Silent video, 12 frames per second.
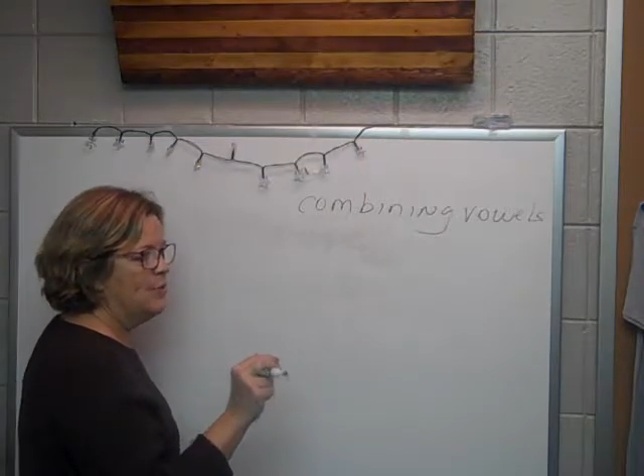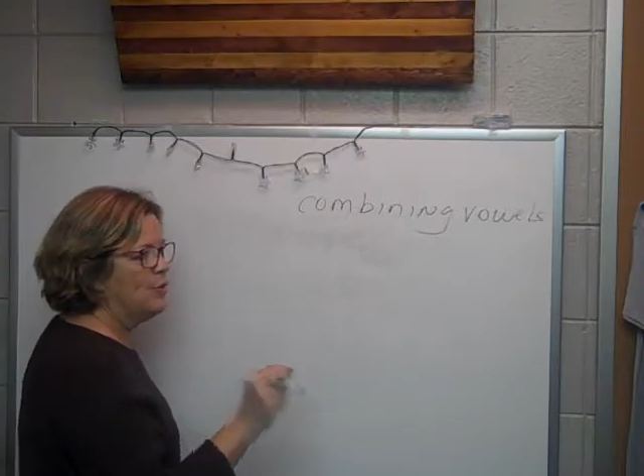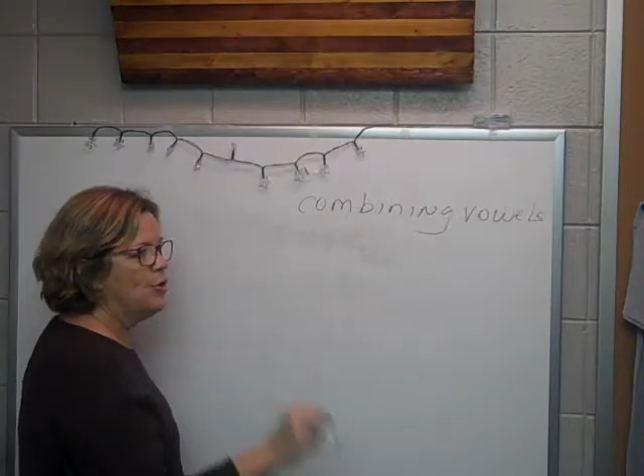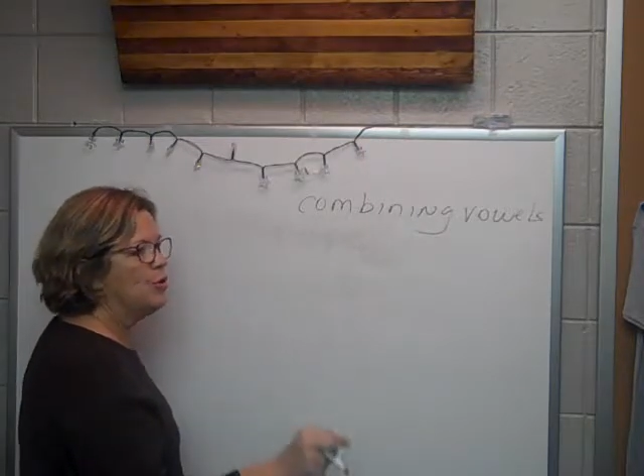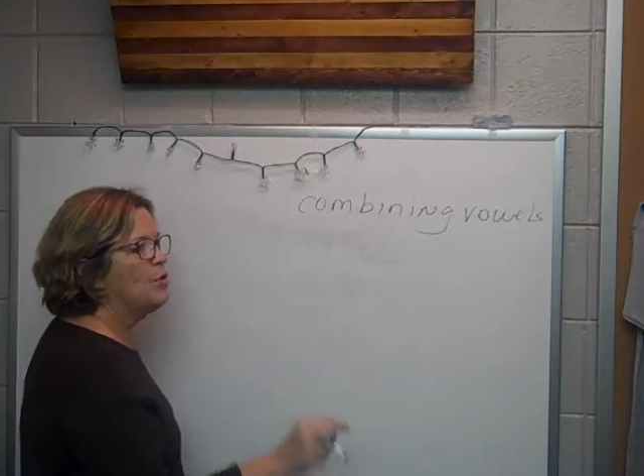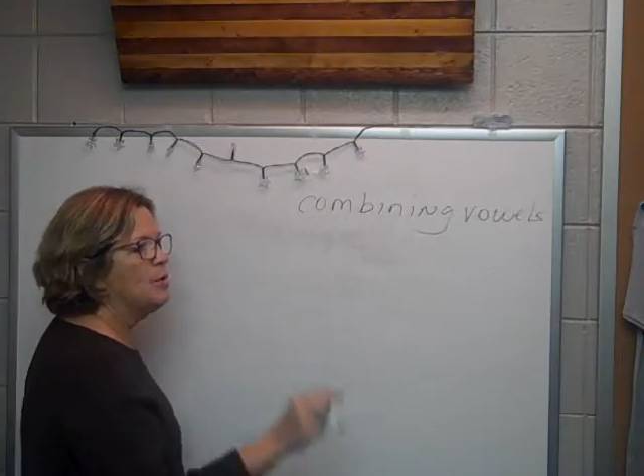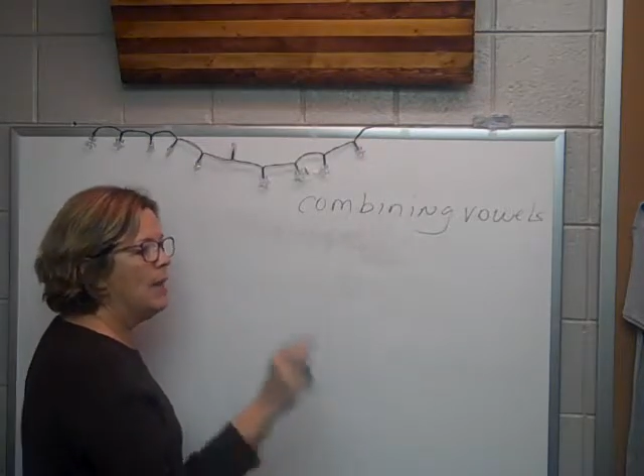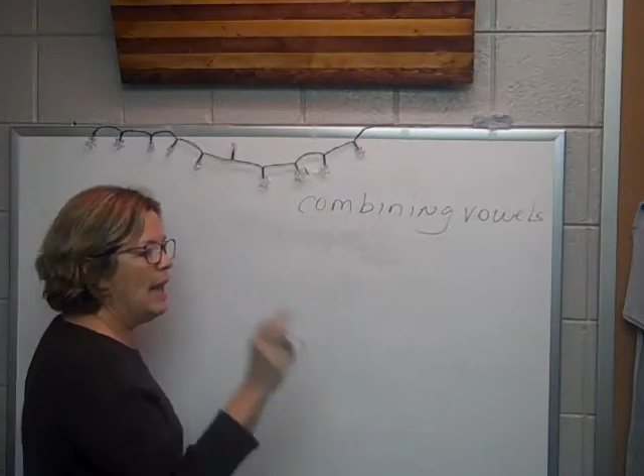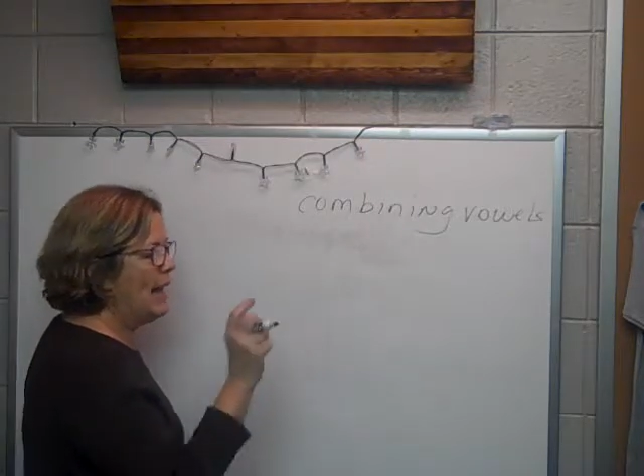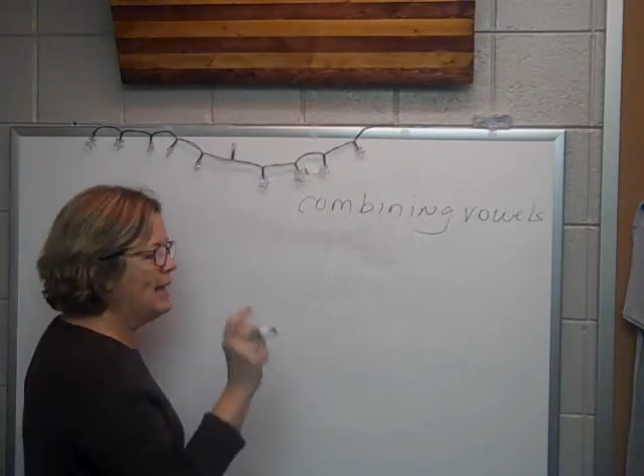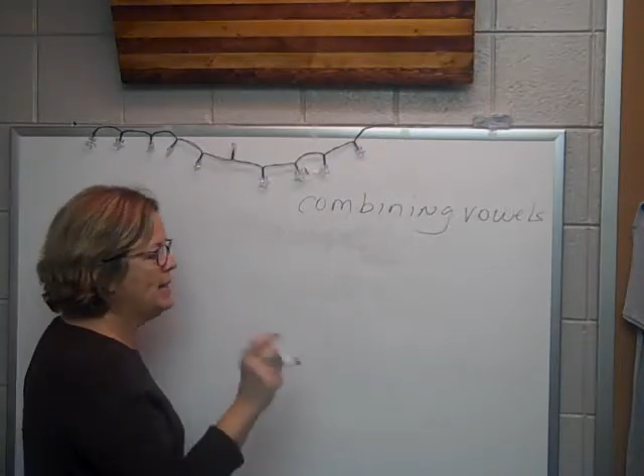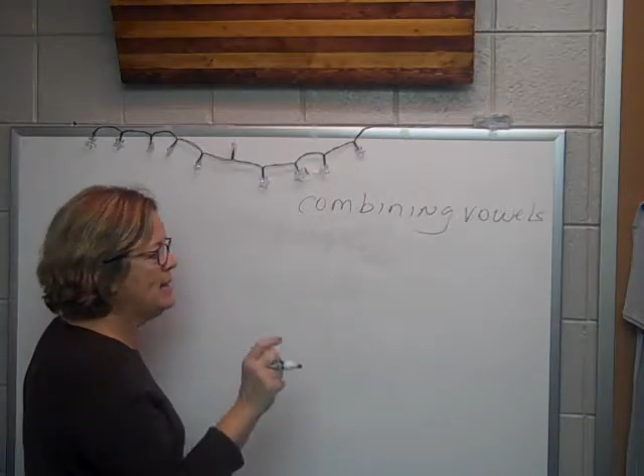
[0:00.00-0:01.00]
when you're
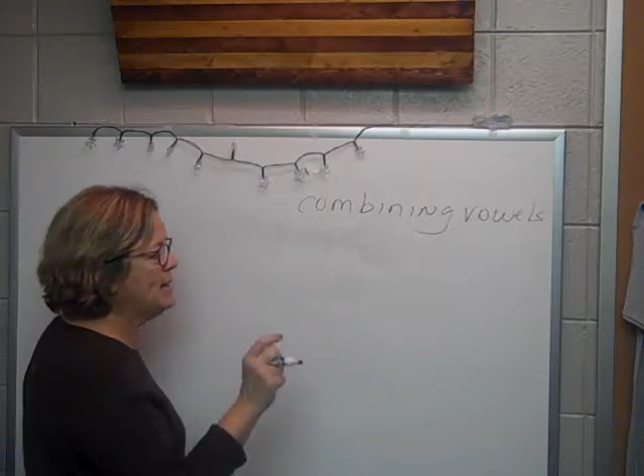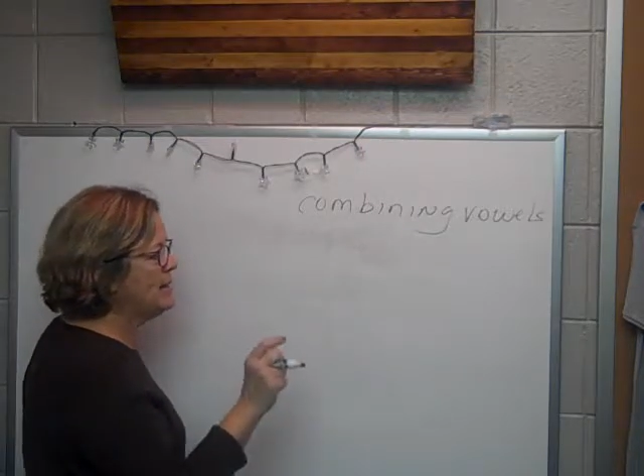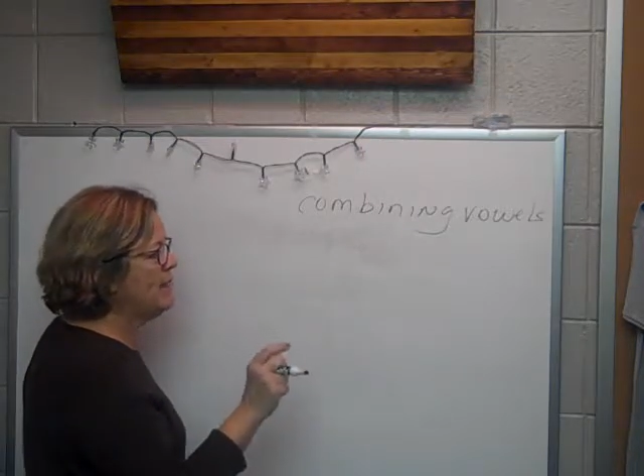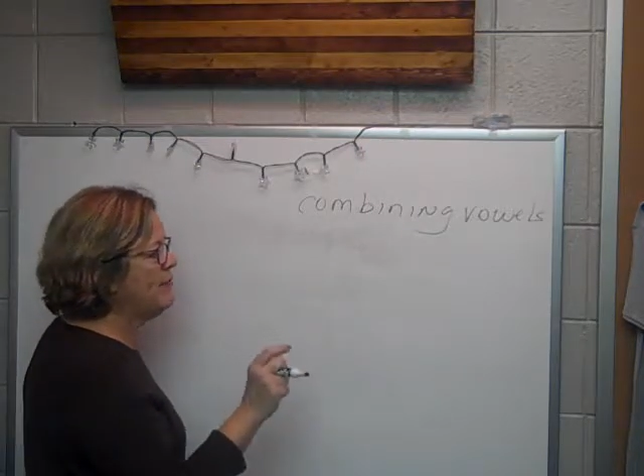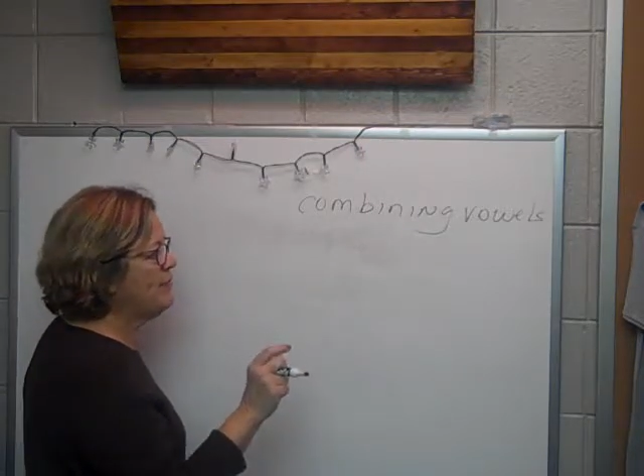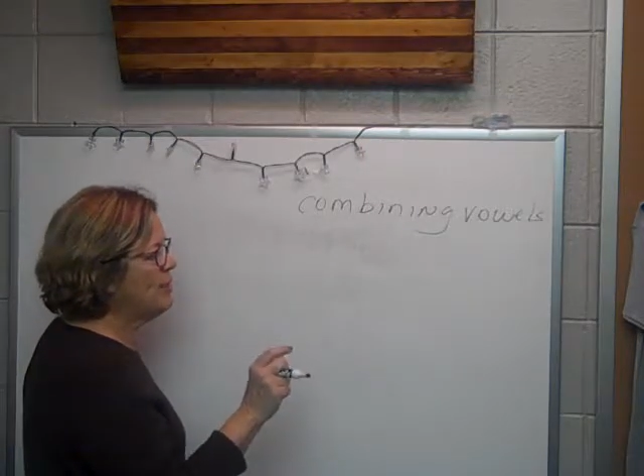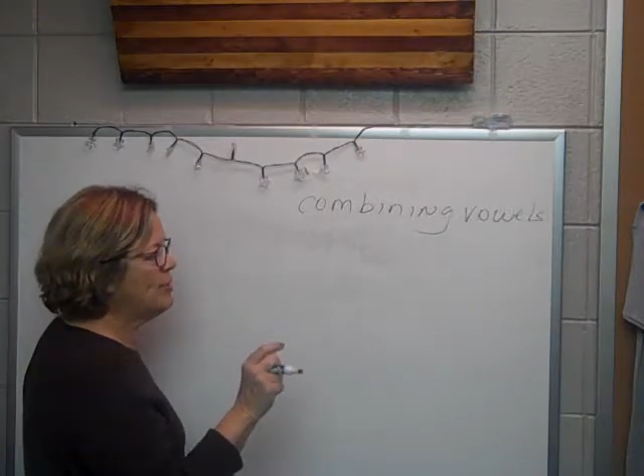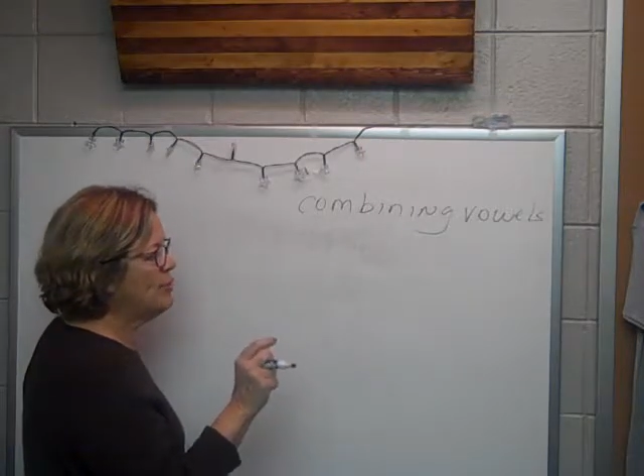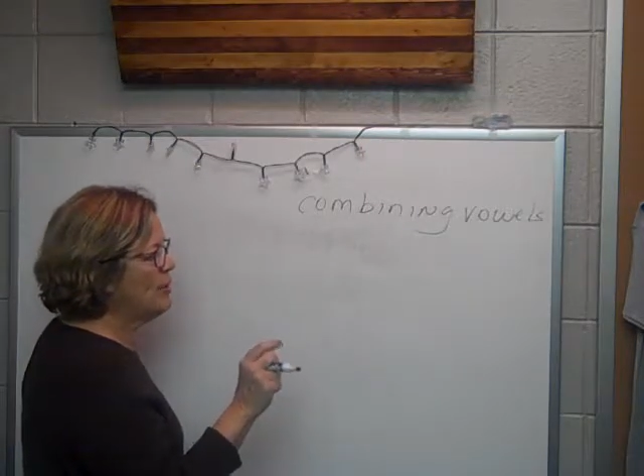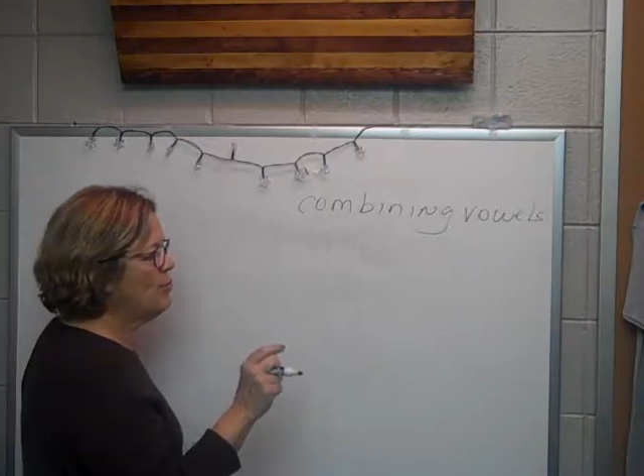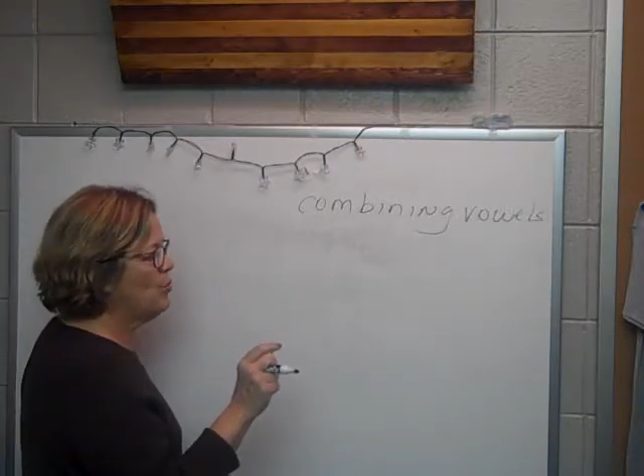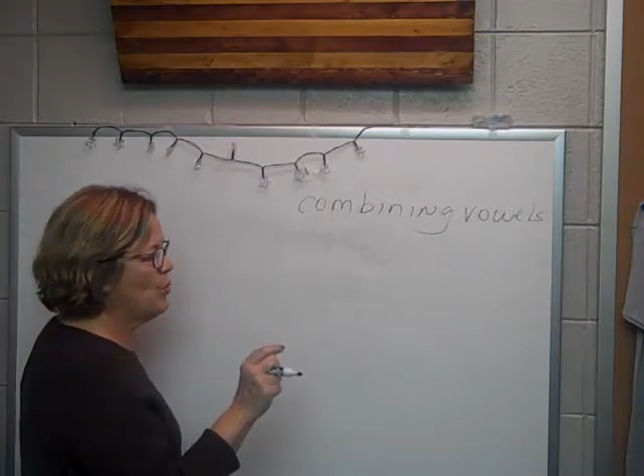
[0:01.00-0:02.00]
adding a suffix
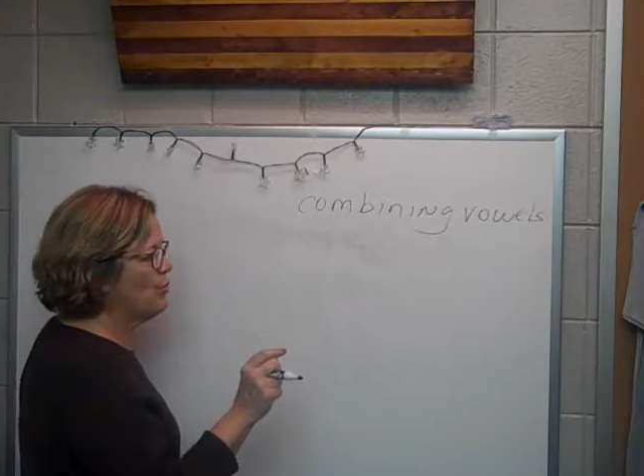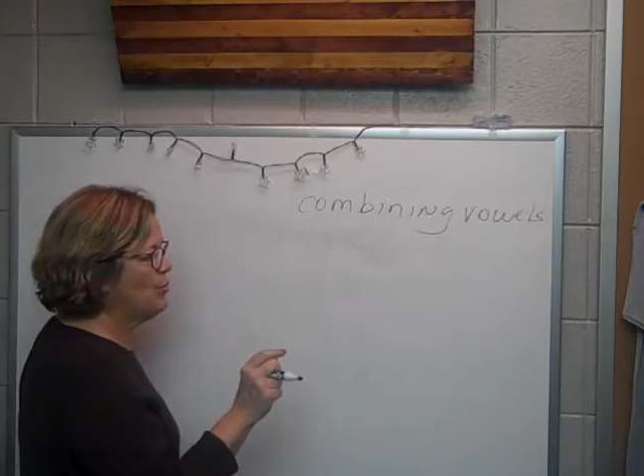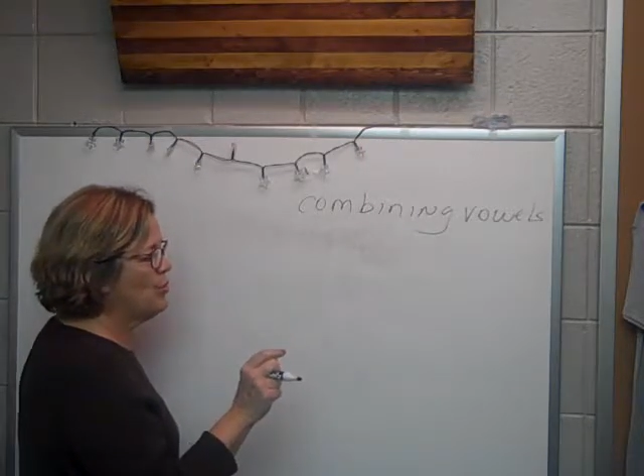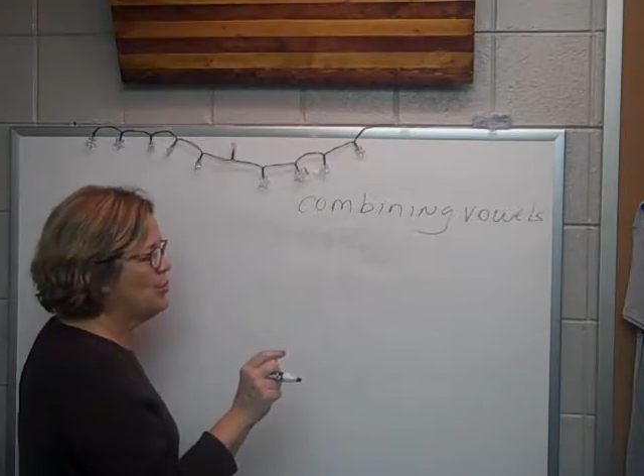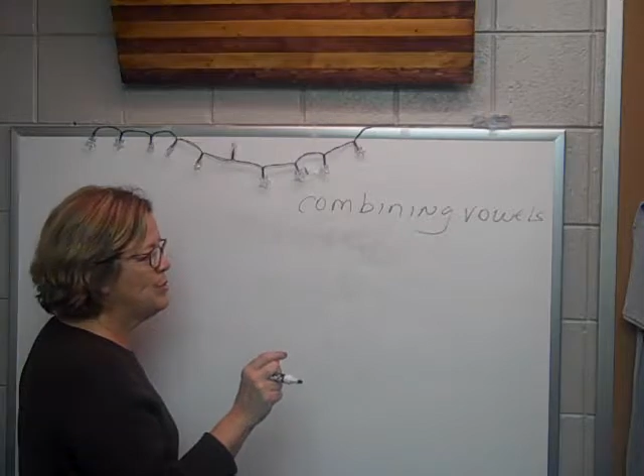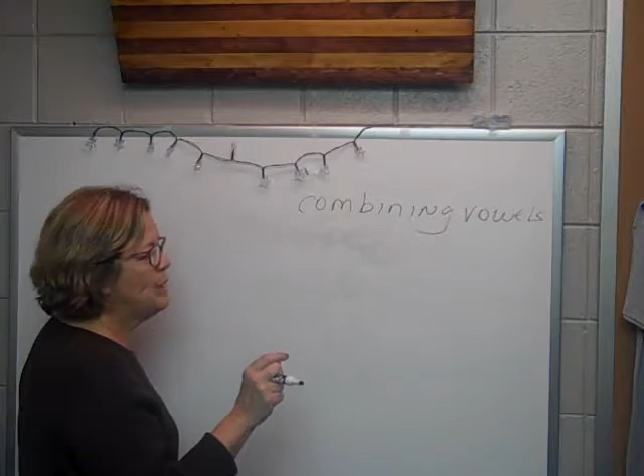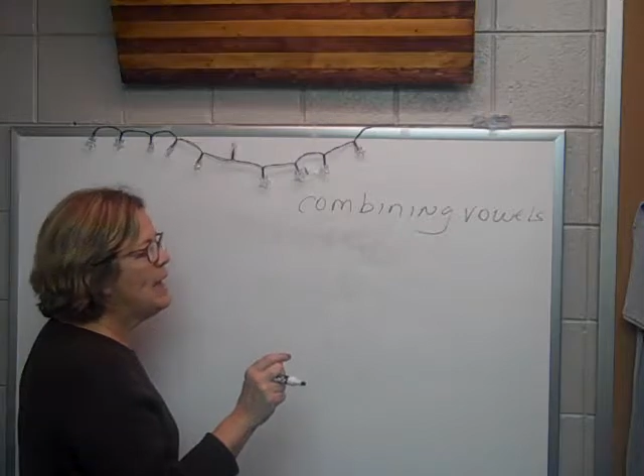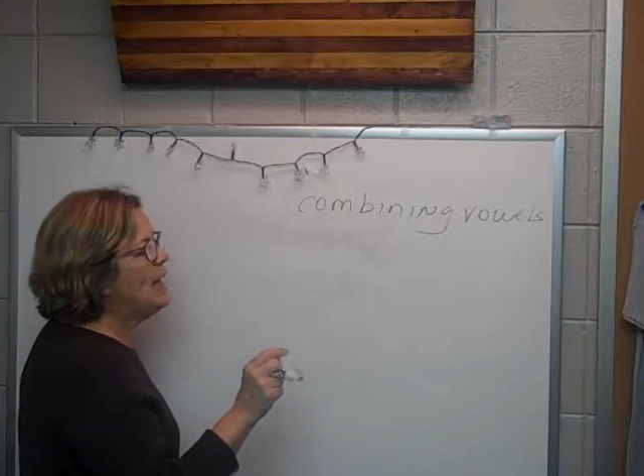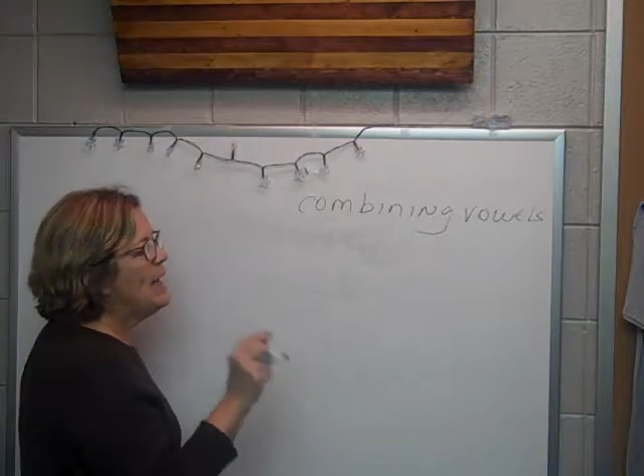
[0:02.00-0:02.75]
to a word root,